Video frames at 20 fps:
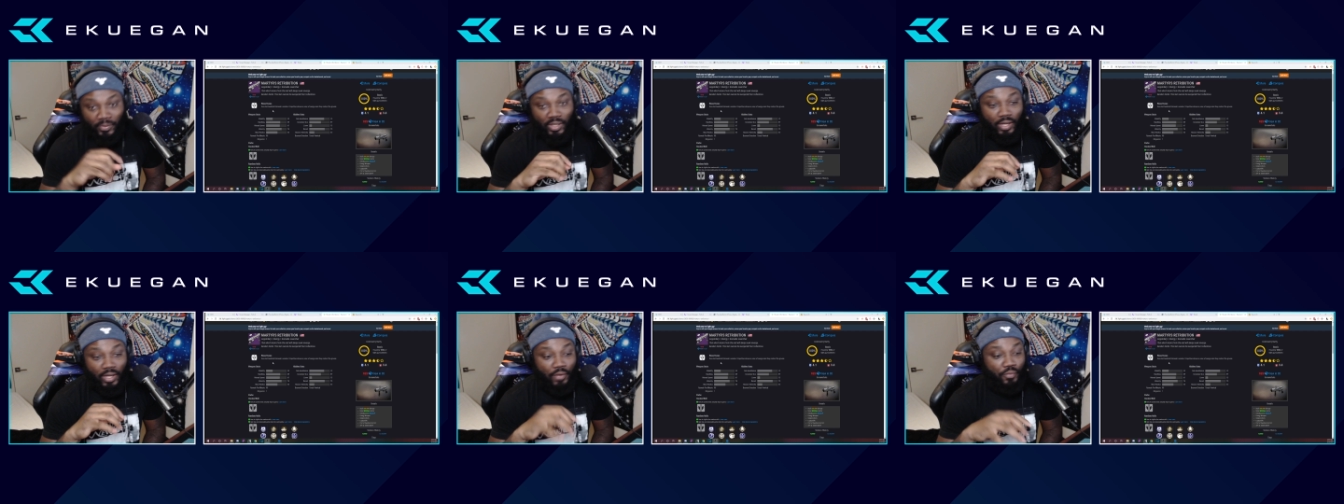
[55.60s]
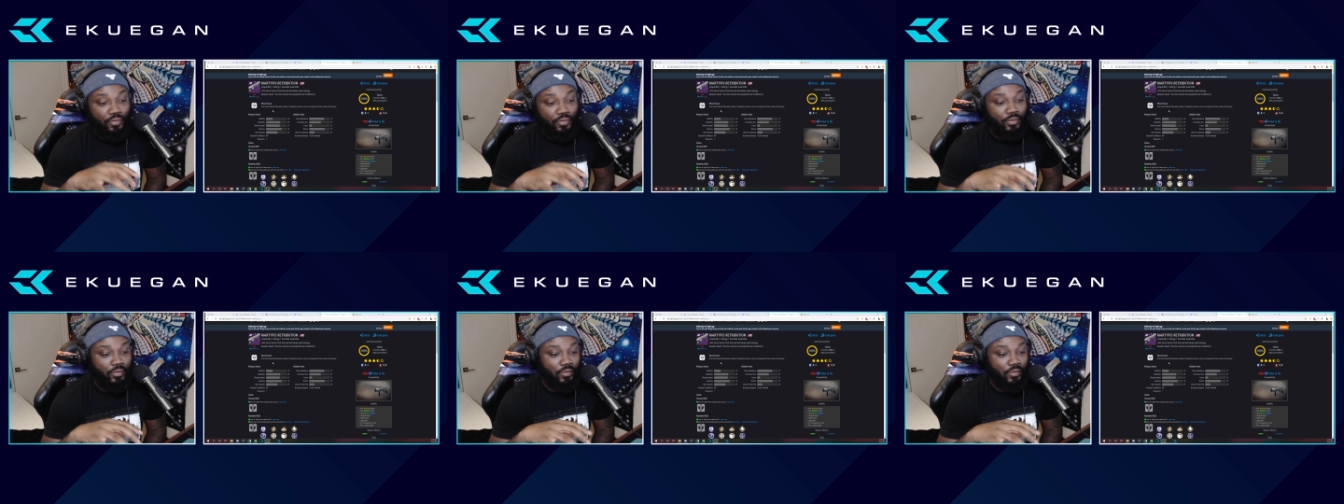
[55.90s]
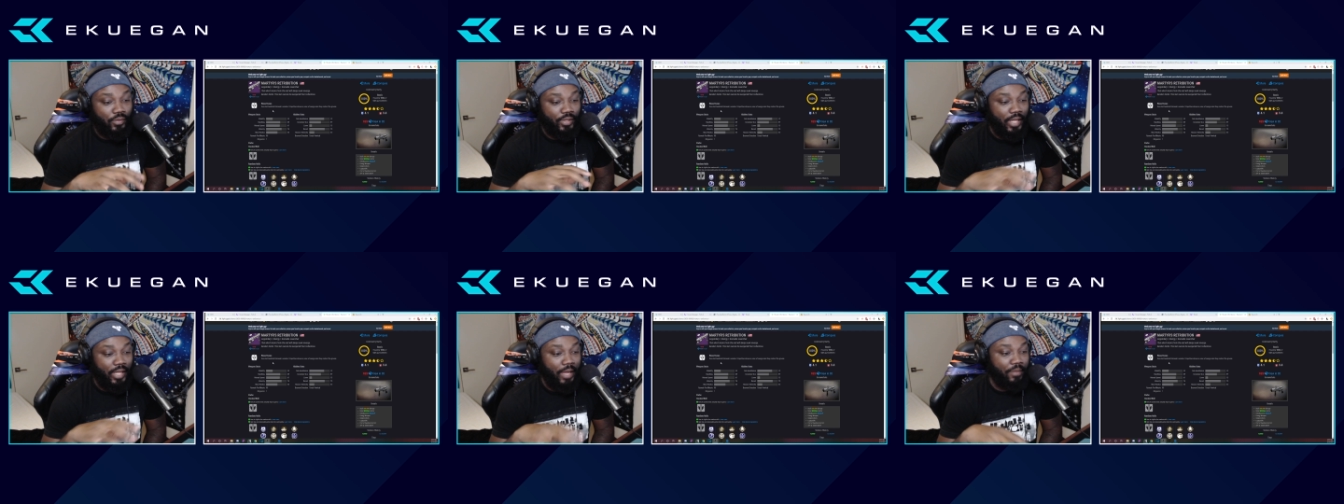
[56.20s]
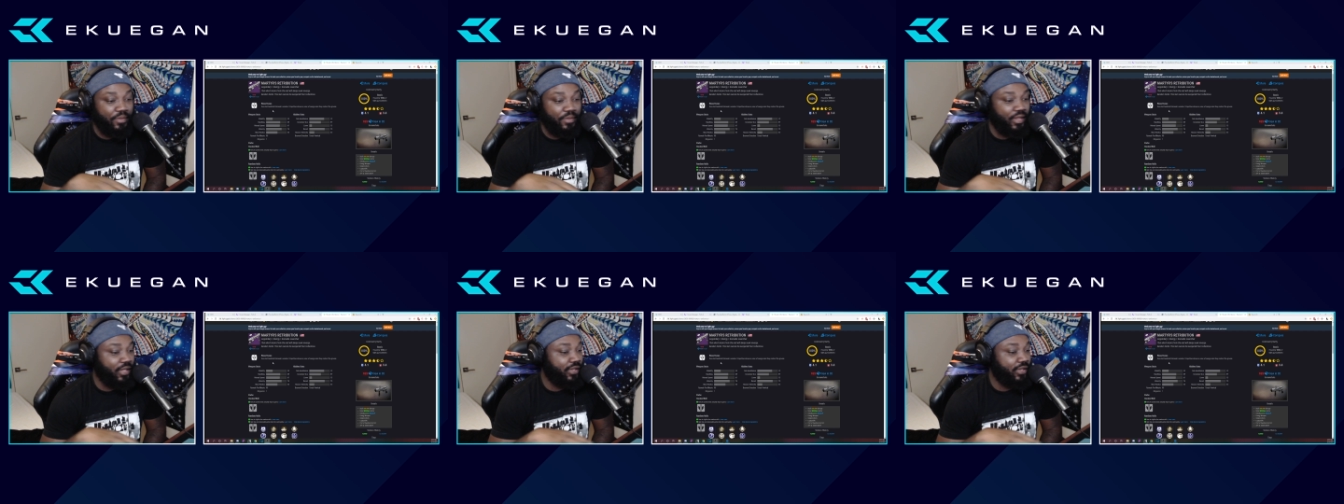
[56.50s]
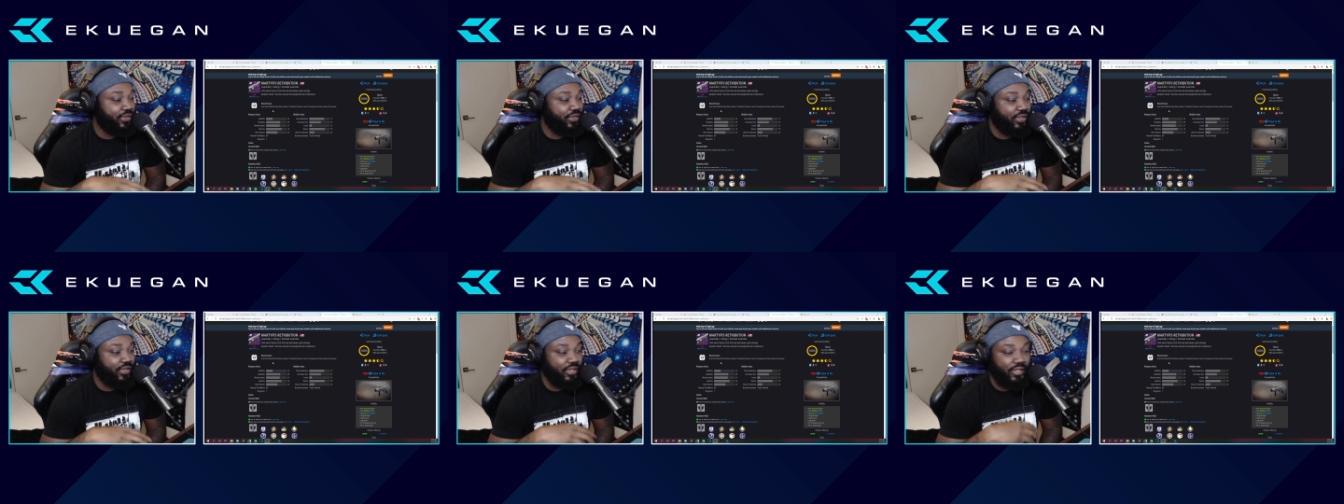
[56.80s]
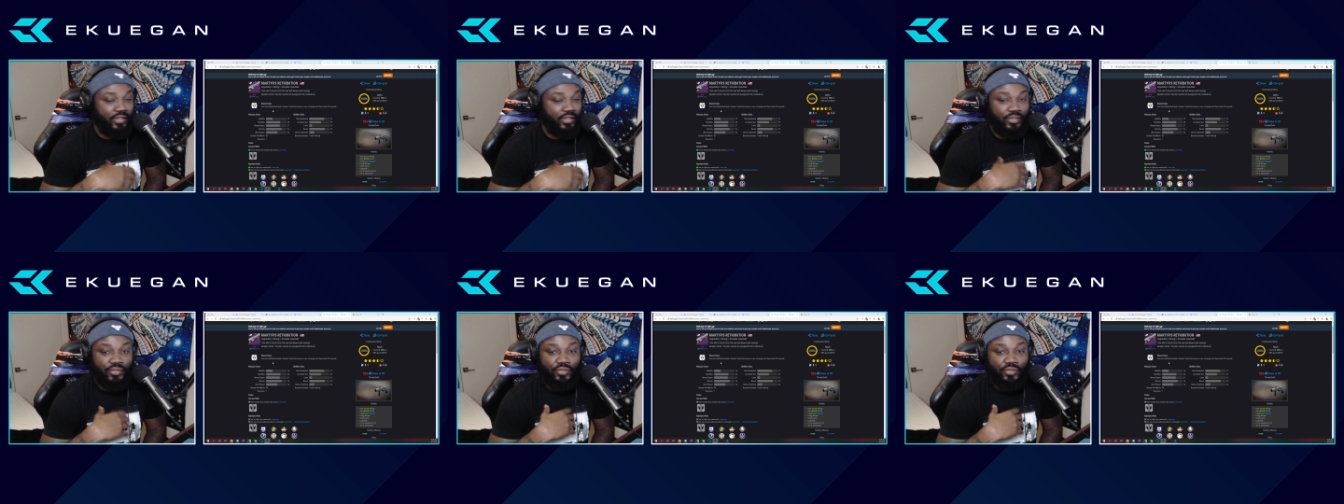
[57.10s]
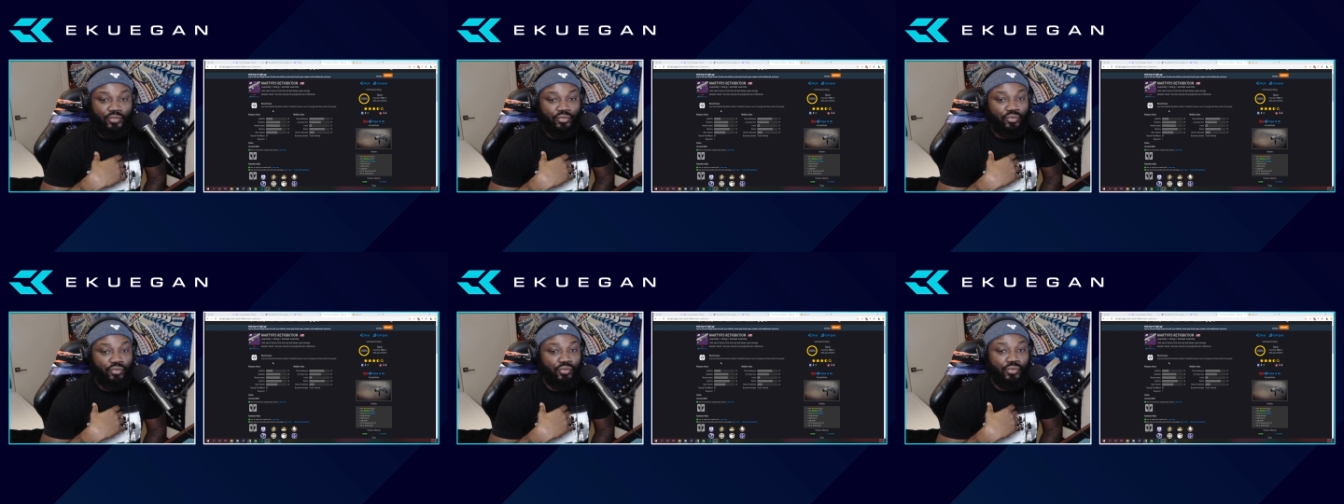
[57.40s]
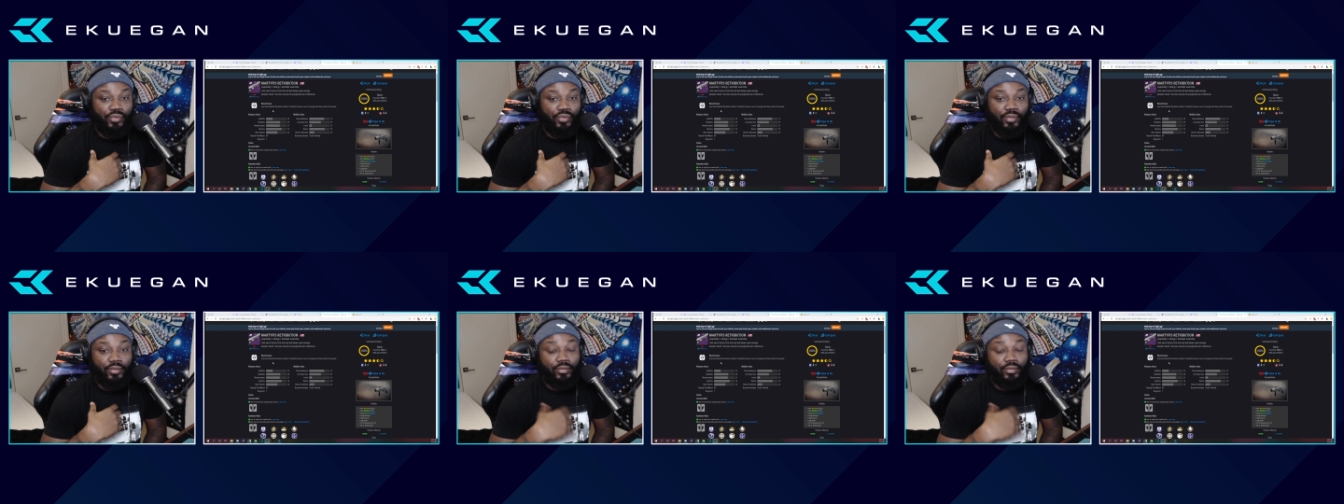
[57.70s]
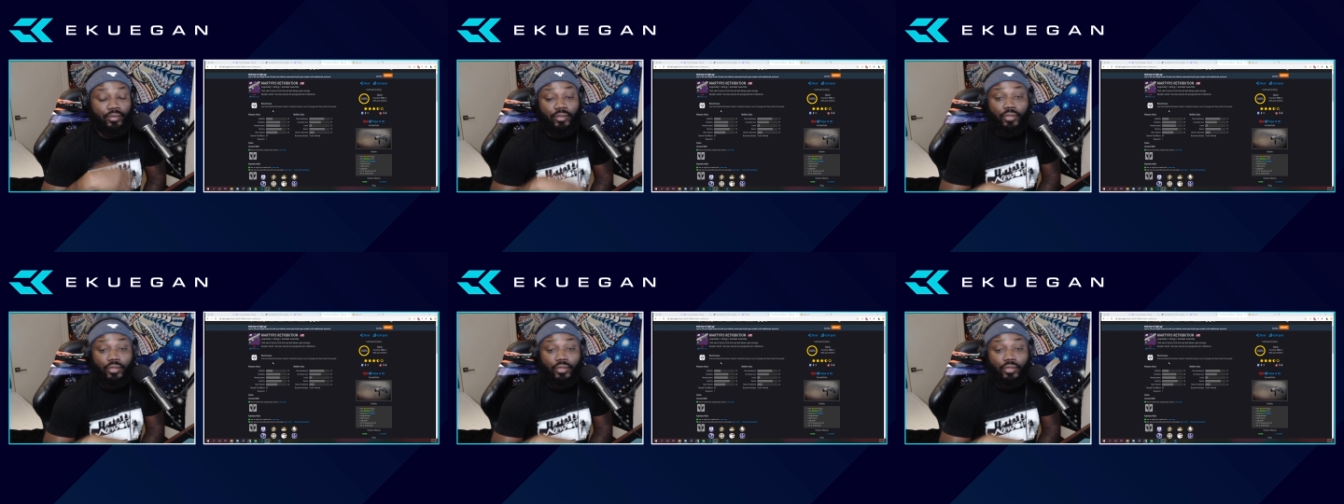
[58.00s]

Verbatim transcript: And what that means is you can